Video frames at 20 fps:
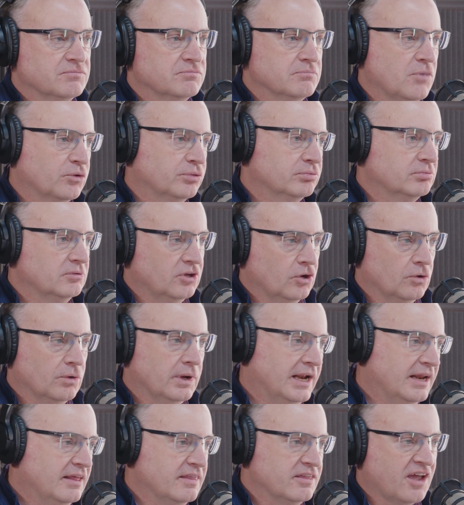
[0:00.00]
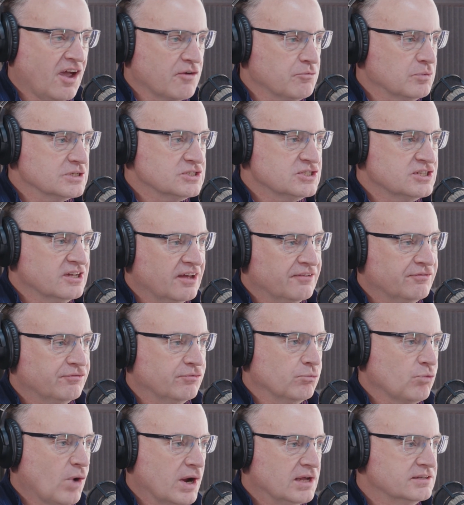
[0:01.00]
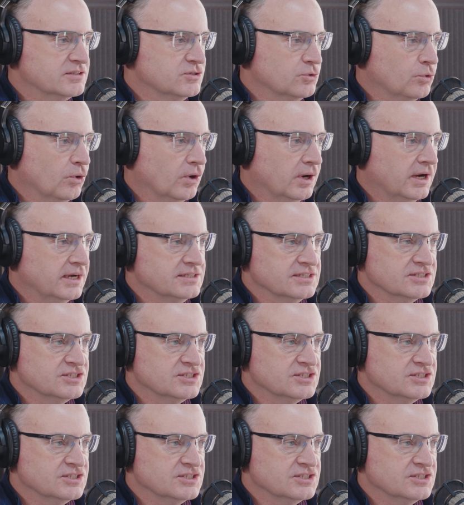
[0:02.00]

both, any of the government stuff from regulatory